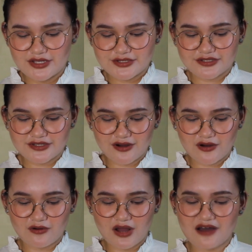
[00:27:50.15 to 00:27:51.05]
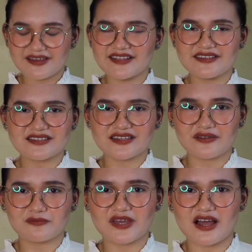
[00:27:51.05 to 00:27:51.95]
So how can you say
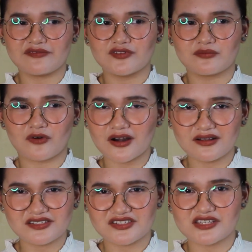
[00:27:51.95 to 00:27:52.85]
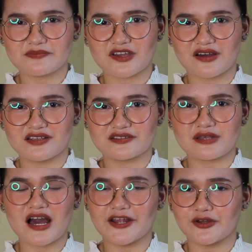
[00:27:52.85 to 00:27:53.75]
that we have no morals just
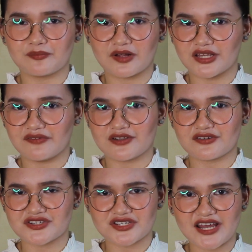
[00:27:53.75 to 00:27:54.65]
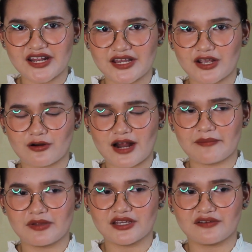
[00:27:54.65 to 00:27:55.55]
because I don't believe in Christianity, or
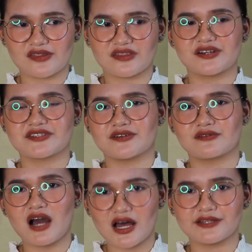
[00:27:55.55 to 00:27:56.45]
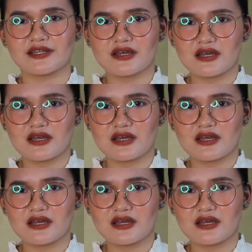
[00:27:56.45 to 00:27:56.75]
I believe that there is no God?